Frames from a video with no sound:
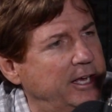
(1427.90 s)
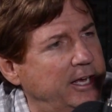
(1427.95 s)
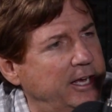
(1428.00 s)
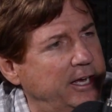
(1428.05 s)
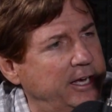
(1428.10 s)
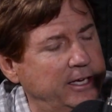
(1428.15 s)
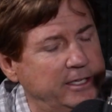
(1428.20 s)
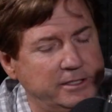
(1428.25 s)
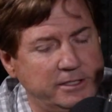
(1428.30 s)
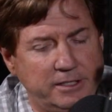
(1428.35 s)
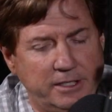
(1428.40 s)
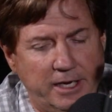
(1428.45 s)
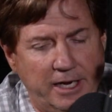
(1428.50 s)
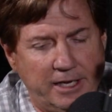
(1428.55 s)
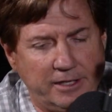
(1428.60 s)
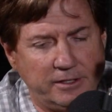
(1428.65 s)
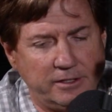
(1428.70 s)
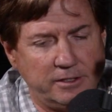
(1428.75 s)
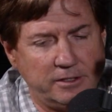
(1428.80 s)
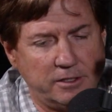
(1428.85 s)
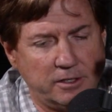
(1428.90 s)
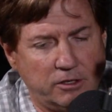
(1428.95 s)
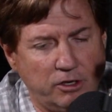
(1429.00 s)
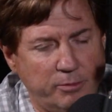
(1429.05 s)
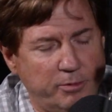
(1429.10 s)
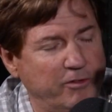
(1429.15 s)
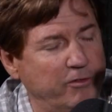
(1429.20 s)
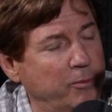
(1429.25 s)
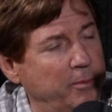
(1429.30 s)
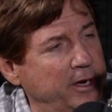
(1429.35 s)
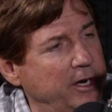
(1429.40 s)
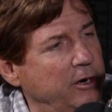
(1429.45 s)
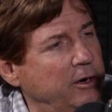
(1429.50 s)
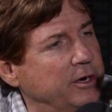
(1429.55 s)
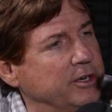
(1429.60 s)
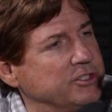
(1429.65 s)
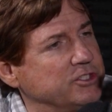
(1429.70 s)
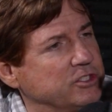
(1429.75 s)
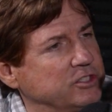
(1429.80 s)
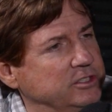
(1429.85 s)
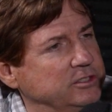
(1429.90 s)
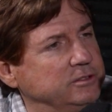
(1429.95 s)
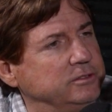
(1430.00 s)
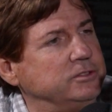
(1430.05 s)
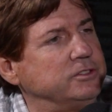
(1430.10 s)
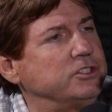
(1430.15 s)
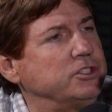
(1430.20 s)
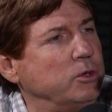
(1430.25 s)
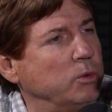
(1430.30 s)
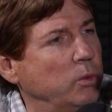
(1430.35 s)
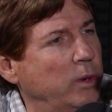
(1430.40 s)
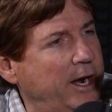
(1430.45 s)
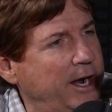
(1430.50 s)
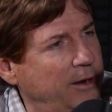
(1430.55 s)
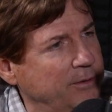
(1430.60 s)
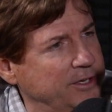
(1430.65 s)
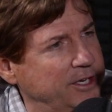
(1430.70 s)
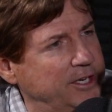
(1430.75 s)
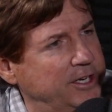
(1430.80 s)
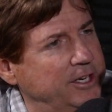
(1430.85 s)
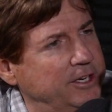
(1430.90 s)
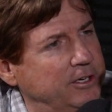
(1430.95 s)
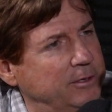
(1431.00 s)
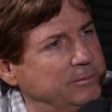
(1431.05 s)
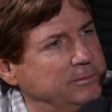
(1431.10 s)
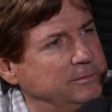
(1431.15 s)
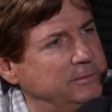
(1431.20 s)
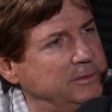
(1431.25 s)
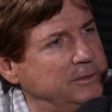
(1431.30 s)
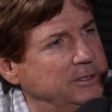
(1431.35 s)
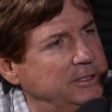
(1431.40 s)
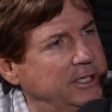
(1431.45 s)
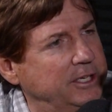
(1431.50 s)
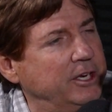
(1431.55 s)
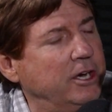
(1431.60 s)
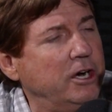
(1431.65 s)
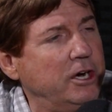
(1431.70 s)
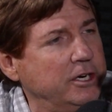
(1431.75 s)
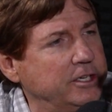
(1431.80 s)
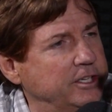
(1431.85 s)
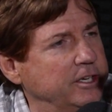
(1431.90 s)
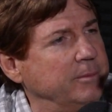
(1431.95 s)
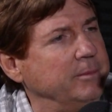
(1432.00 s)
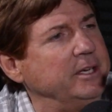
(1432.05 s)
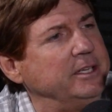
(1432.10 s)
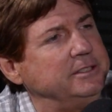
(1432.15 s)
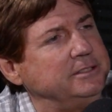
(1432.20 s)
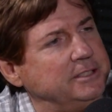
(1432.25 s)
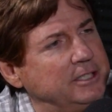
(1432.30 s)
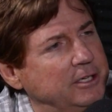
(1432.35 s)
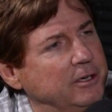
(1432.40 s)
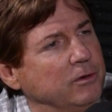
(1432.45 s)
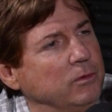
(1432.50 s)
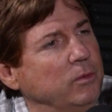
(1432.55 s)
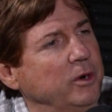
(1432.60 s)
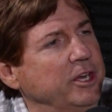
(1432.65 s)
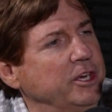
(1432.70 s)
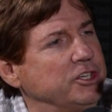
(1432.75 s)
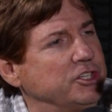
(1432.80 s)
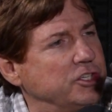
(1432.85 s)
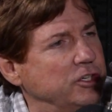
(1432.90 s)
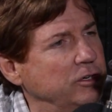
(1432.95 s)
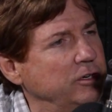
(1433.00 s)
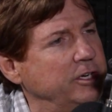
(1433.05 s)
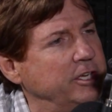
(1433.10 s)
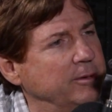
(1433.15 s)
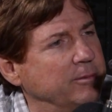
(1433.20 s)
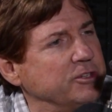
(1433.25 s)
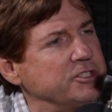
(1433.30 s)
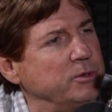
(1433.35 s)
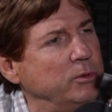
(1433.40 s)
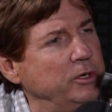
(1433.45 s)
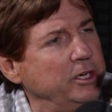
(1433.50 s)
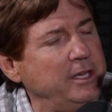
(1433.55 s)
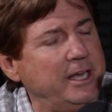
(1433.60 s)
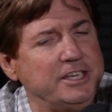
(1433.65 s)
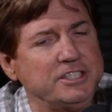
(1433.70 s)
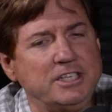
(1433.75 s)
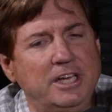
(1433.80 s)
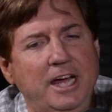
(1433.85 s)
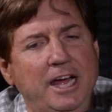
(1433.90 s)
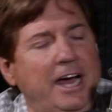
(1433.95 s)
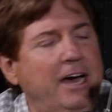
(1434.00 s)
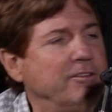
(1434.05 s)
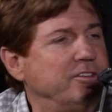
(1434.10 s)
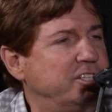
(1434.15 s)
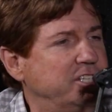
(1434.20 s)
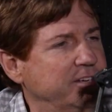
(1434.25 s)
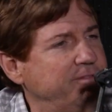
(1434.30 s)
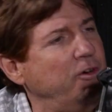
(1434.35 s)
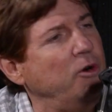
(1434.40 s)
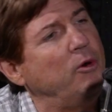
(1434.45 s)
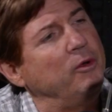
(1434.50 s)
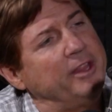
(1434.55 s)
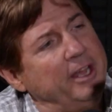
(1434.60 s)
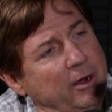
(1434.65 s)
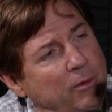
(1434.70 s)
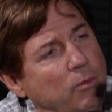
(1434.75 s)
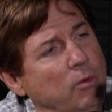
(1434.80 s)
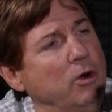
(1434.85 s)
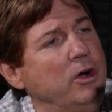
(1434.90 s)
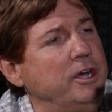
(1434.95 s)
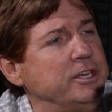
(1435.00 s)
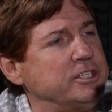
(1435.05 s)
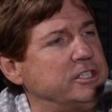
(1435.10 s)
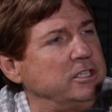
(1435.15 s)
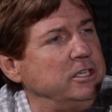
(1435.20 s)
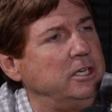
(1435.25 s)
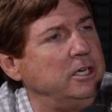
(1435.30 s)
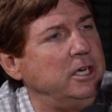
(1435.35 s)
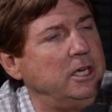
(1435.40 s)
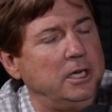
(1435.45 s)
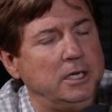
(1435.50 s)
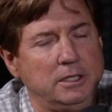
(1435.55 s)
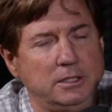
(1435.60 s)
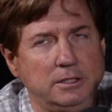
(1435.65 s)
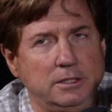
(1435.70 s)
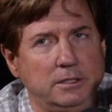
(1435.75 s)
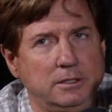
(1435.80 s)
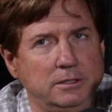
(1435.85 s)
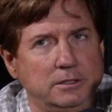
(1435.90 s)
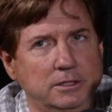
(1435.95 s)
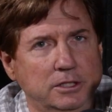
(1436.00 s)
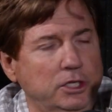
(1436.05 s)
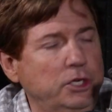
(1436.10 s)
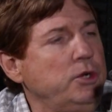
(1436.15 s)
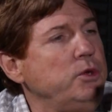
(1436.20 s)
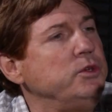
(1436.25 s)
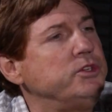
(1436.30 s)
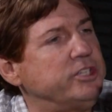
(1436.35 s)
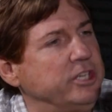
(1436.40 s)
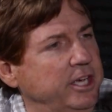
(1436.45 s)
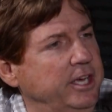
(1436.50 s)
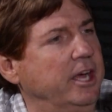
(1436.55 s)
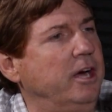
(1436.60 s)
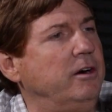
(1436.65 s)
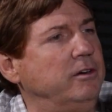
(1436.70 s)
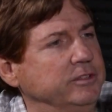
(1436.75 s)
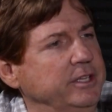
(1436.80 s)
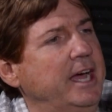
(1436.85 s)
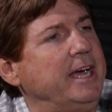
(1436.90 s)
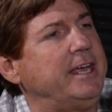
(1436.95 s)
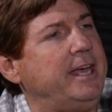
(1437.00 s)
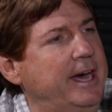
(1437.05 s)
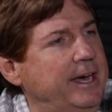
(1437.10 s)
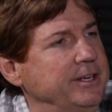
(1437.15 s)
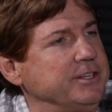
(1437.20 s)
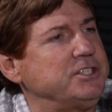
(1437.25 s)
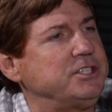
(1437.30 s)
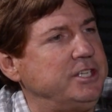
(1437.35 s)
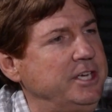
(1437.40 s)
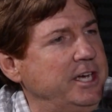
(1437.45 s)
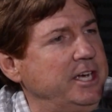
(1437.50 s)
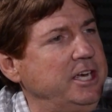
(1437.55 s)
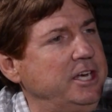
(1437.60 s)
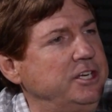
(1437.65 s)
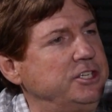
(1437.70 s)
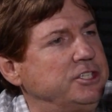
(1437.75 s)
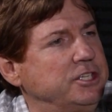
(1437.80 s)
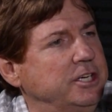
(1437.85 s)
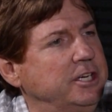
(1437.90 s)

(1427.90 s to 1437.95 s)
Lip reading: and the group of Americans surrounded him and hugged him and reassured him, because they realized how difficult that was, losing on that kind of stage.